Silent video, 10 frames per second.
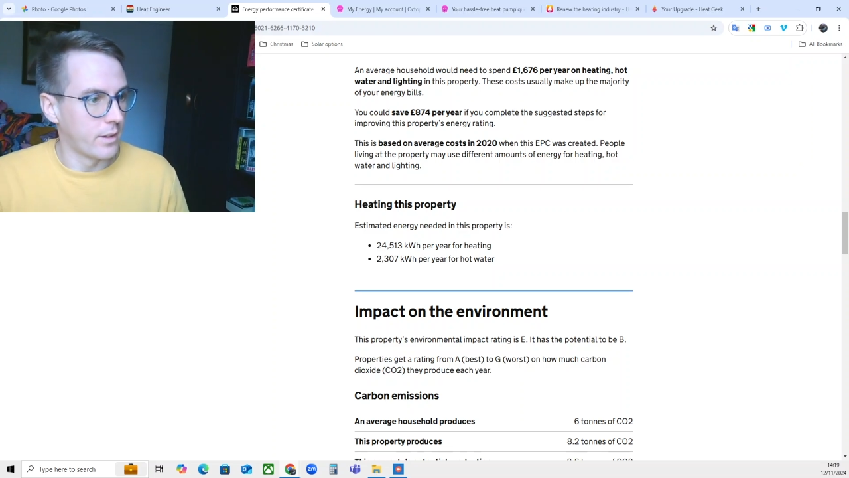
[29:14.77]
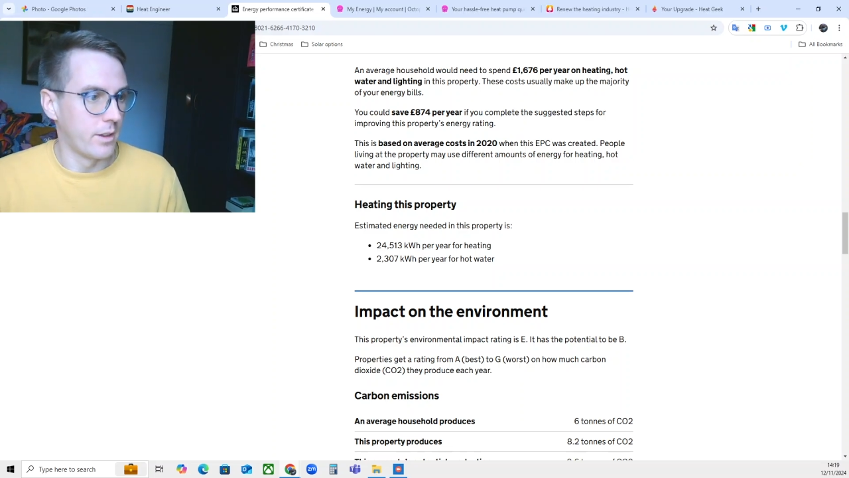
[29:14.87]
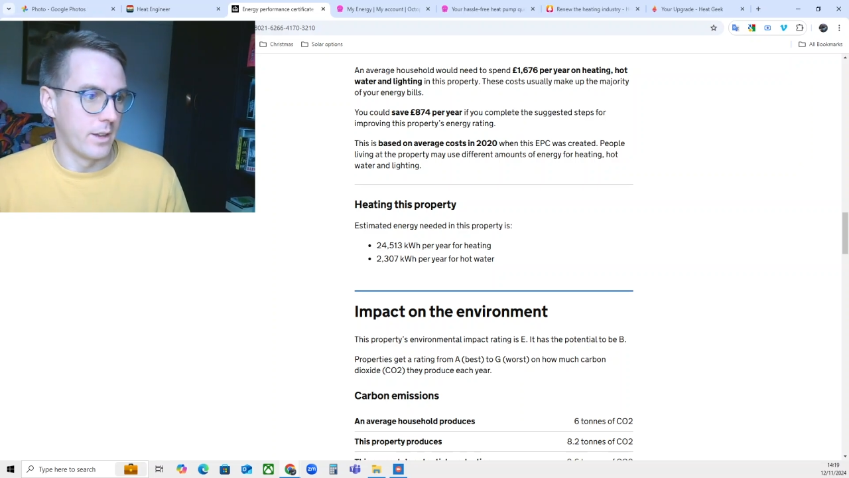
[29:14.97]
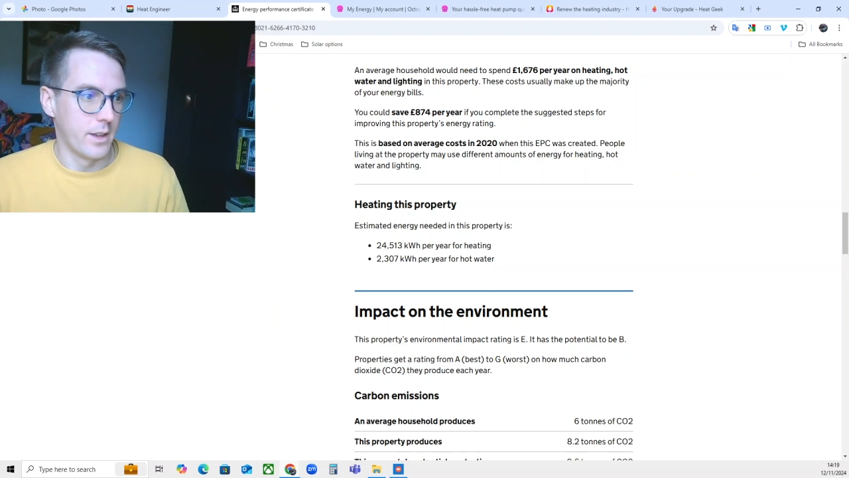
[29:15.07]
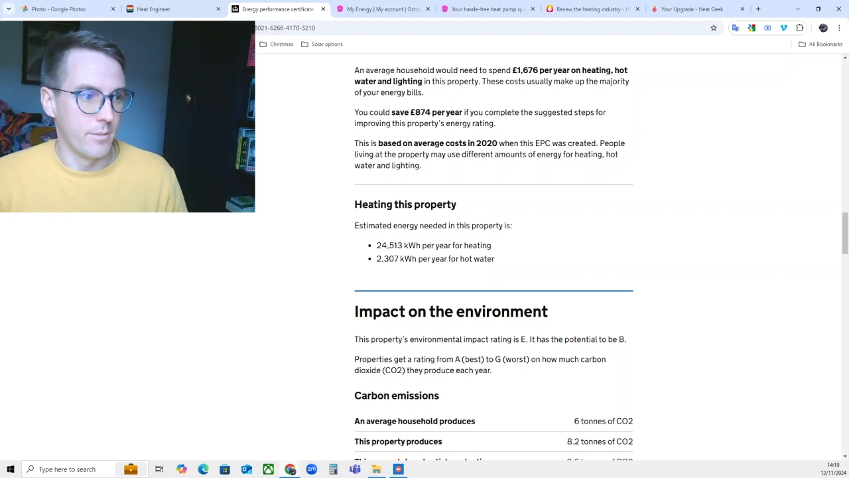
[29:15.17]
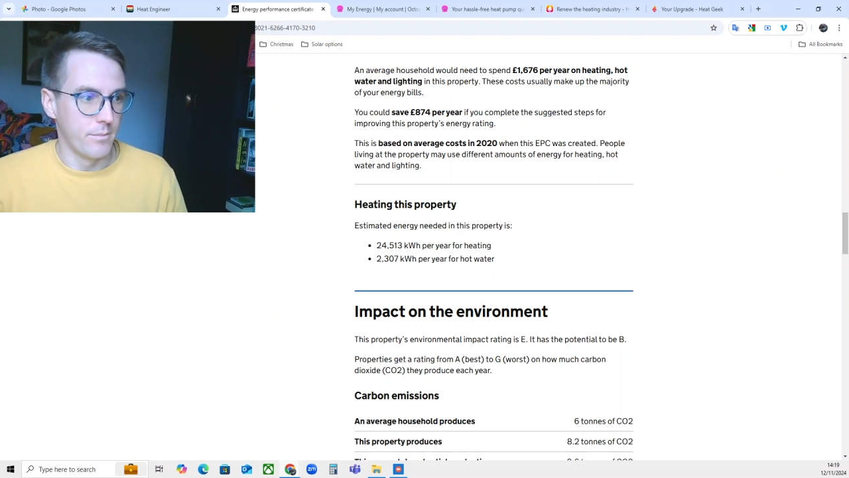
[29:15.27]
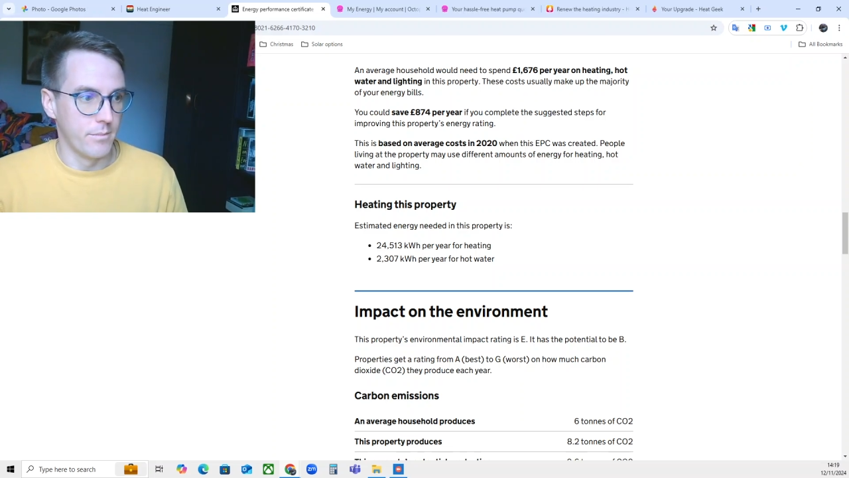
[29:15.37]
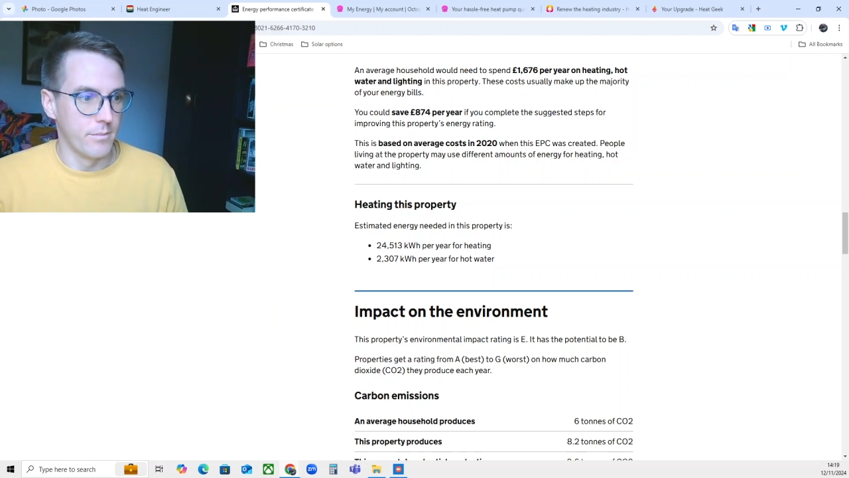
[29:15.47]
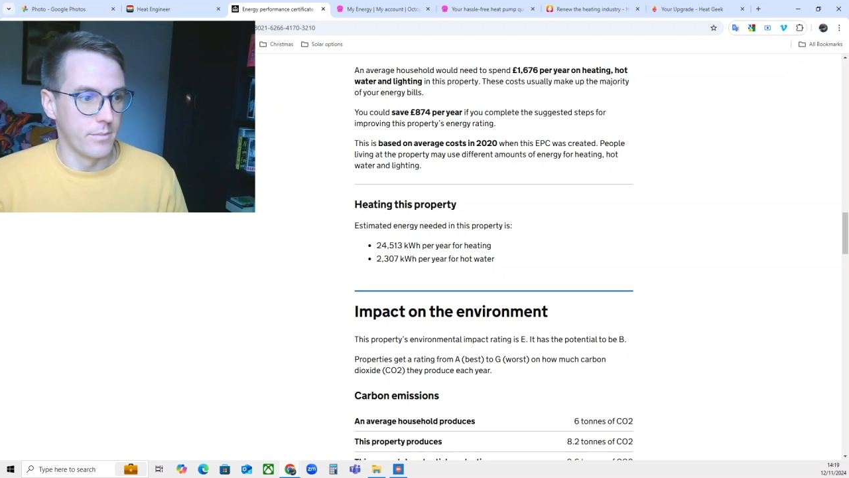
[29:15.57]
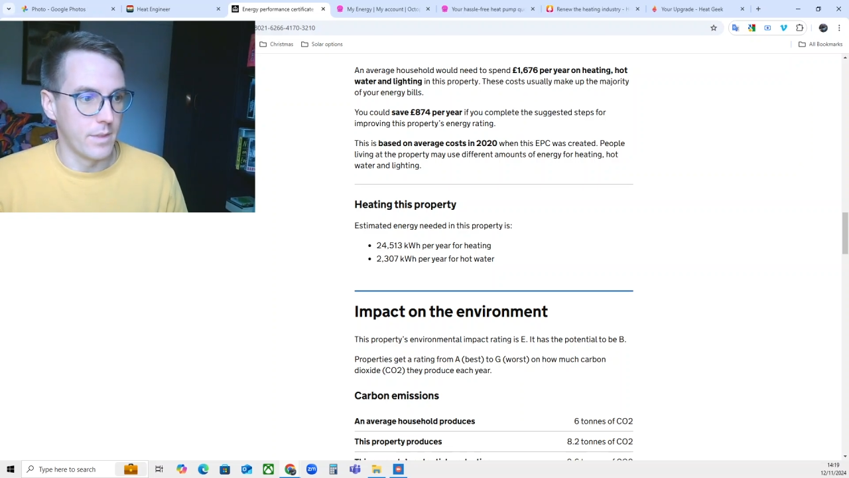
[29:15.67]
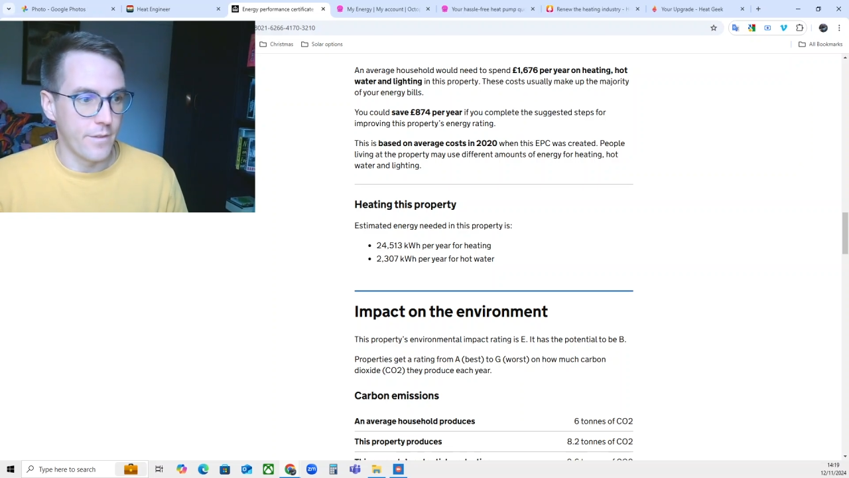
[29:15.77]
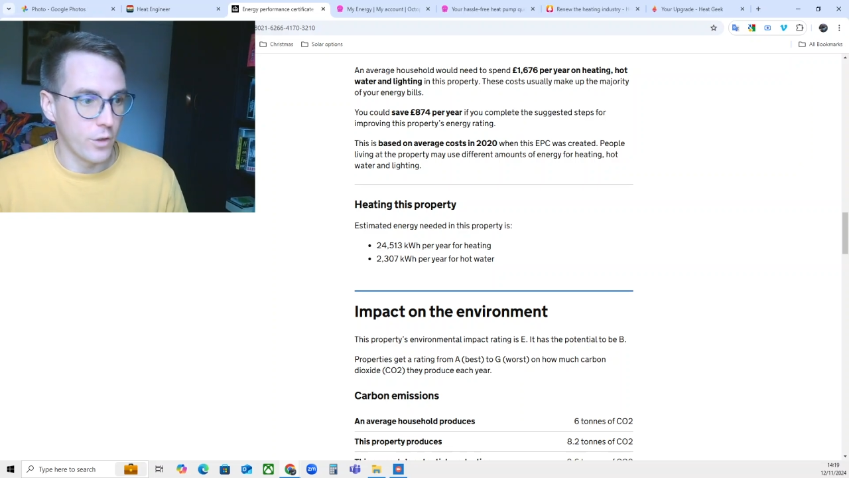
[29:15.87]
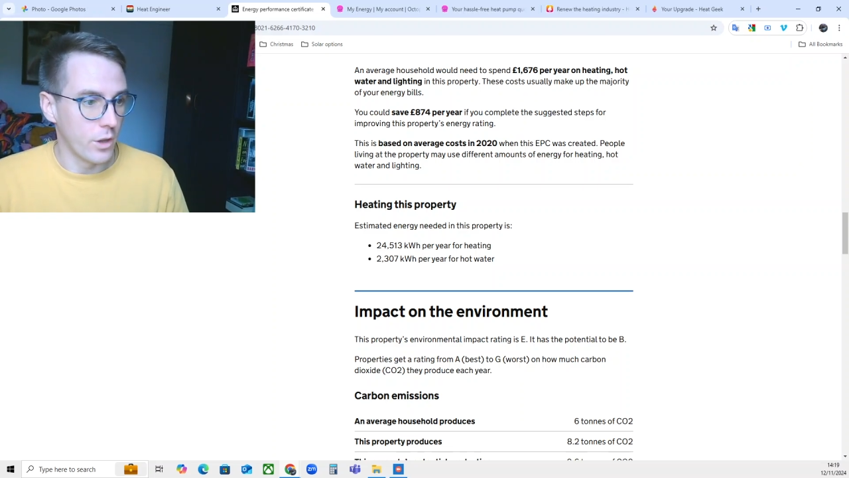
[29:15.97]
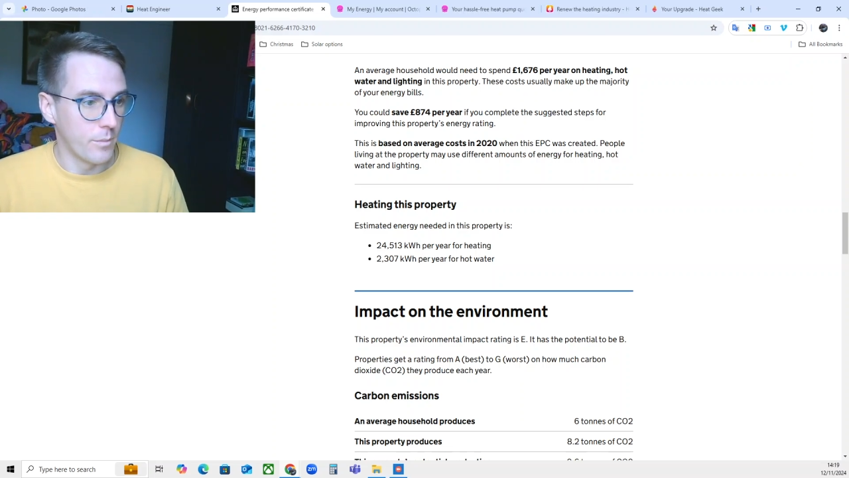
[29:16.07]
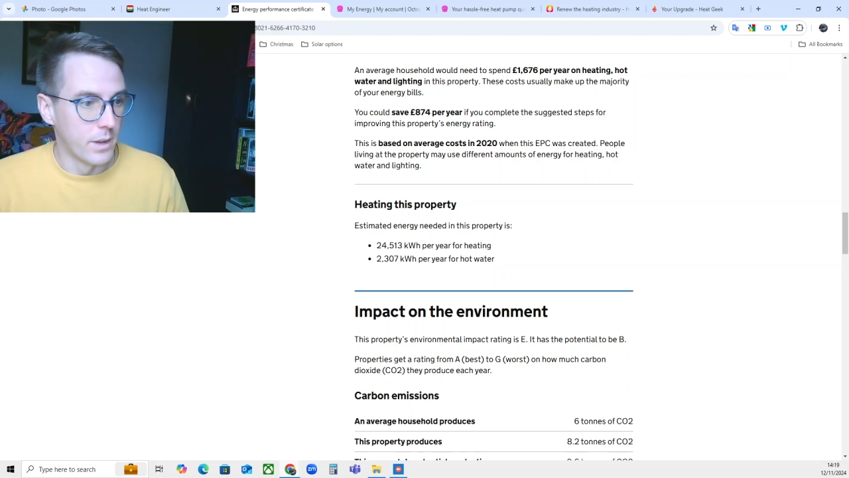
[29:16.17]
their
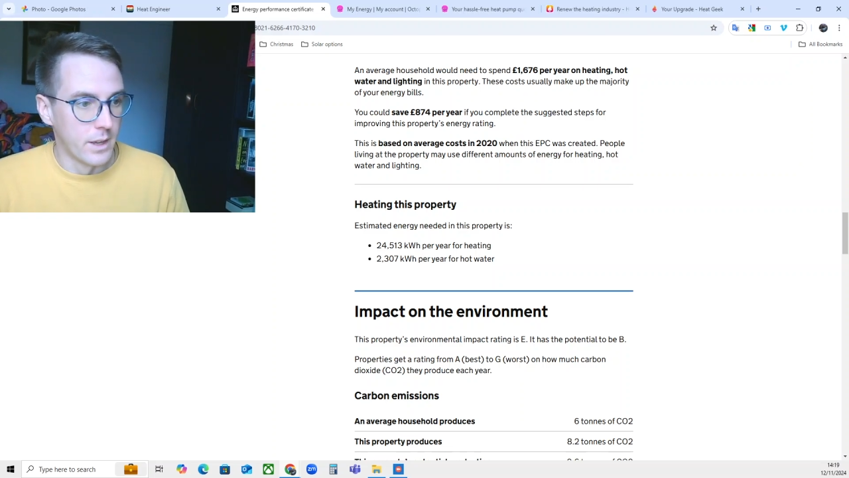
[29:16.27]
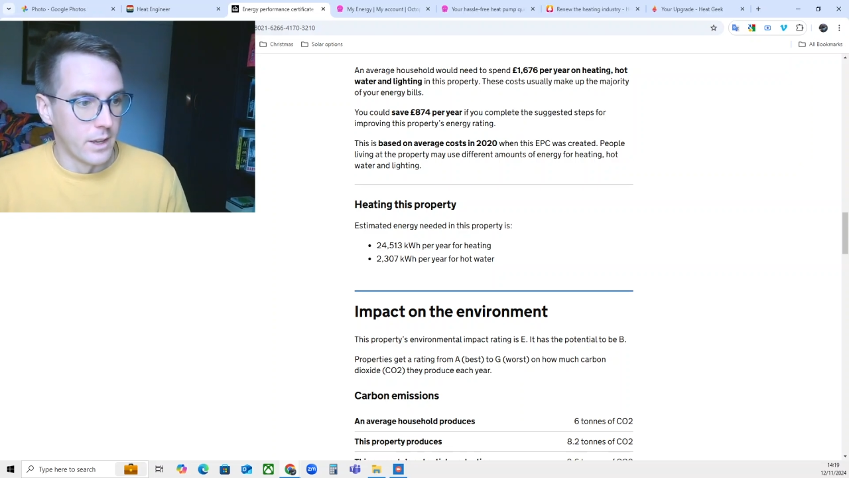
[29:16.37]
firm